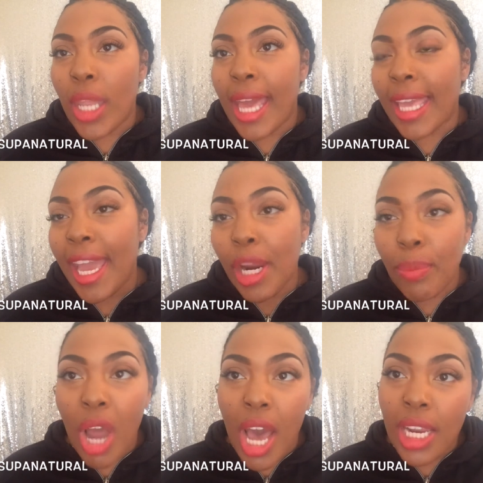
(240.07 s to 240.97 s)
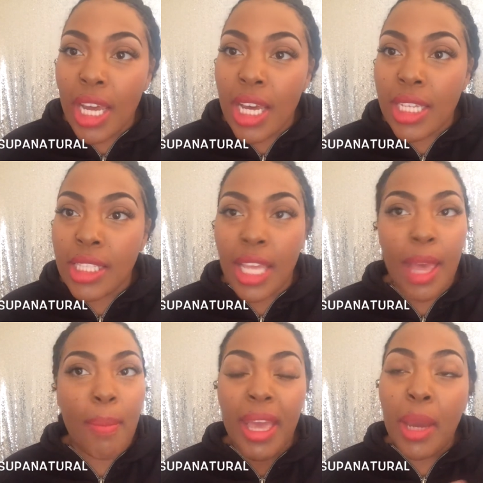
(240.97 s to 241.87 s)
like hair products
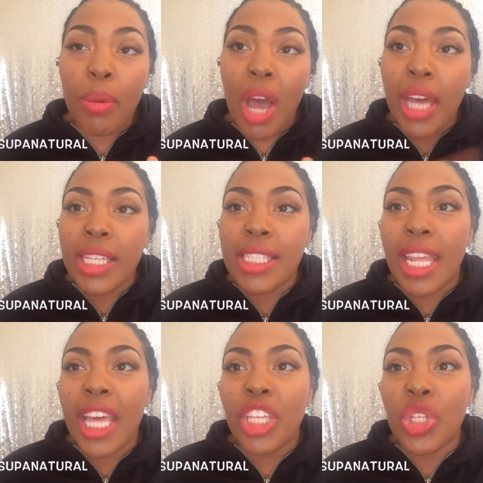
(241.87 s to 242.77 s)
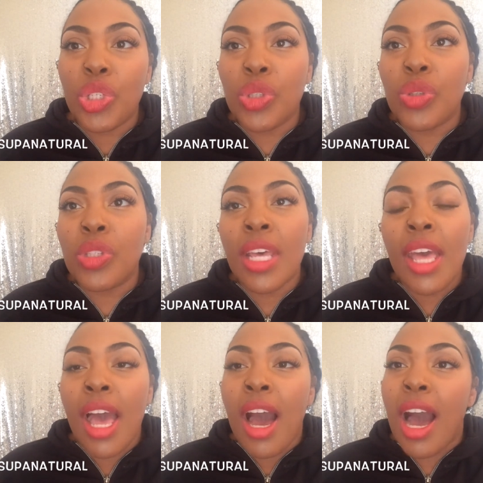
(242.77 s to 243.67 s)
and makeup products that I use.
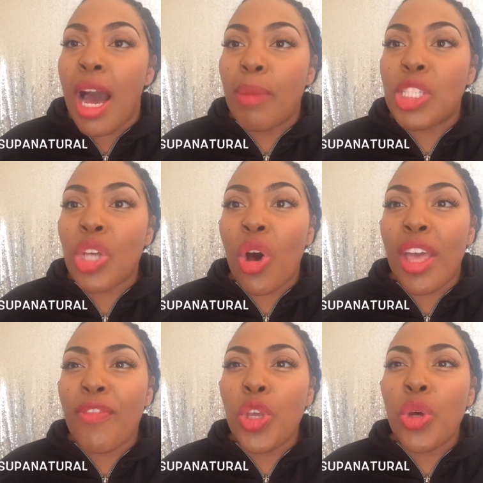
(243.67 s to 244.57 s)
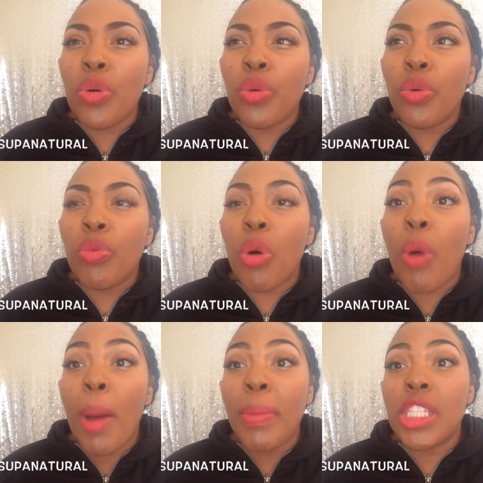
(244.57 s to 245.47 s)
Um, so if you would
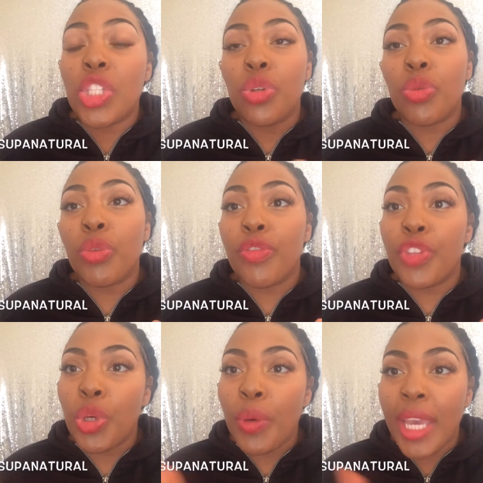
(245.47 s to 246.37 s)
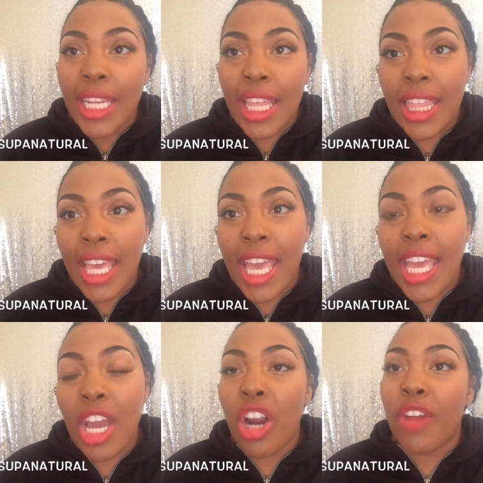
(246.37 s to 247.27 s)
want me to review
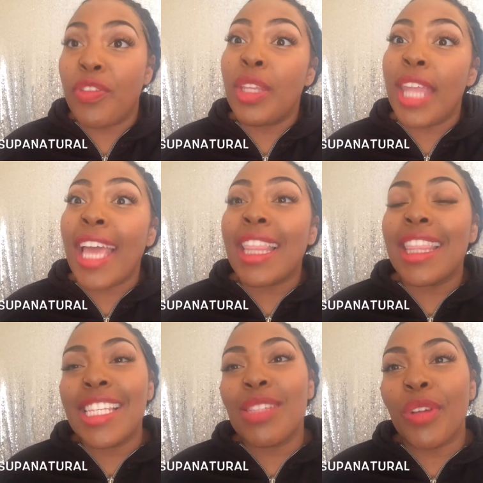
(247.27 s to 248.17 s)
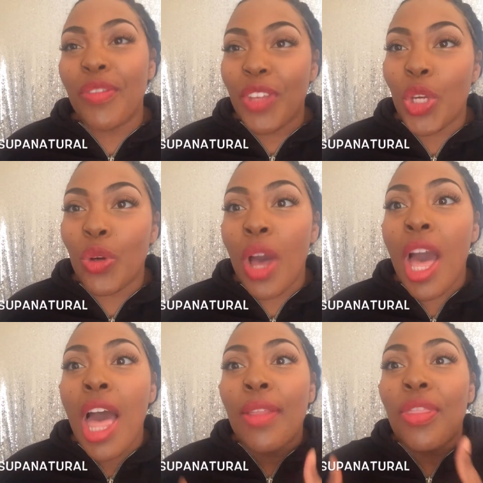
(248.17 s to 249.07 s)
anything or if you like this review,
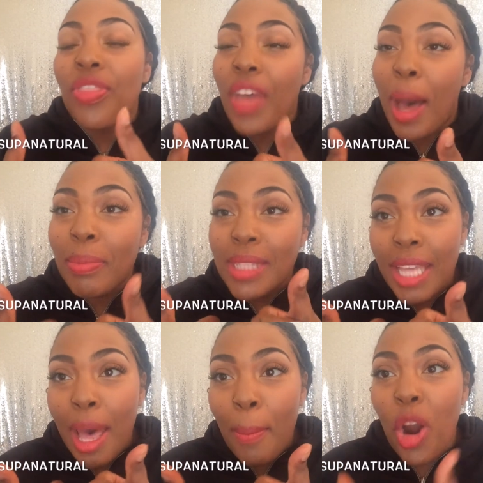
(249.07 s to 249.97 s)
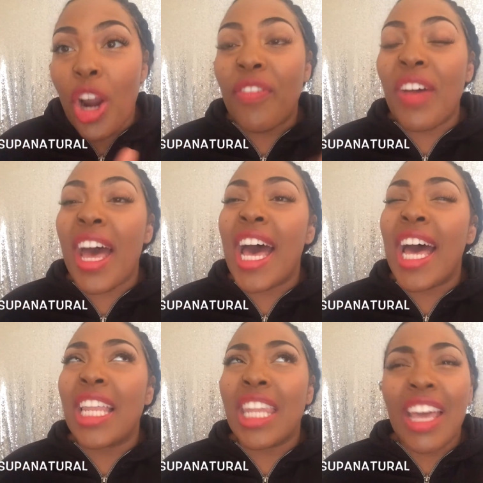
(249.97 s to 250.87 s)
thumbs up or if
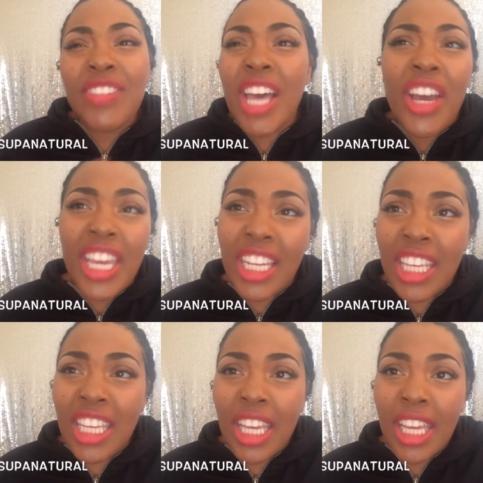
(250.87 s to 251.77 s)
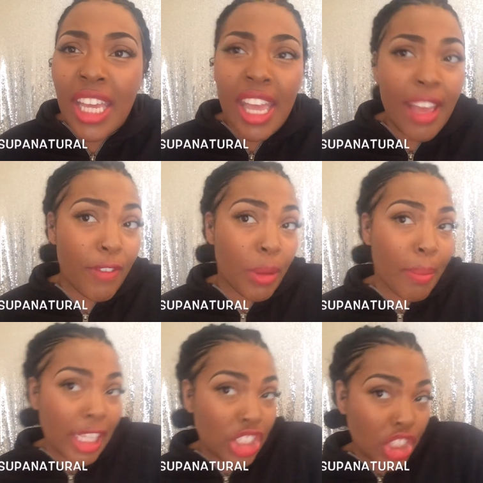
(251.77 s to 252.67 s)
I left out any
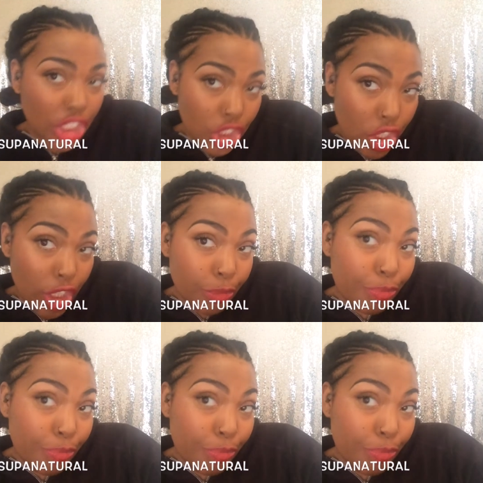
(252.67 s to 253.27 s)
information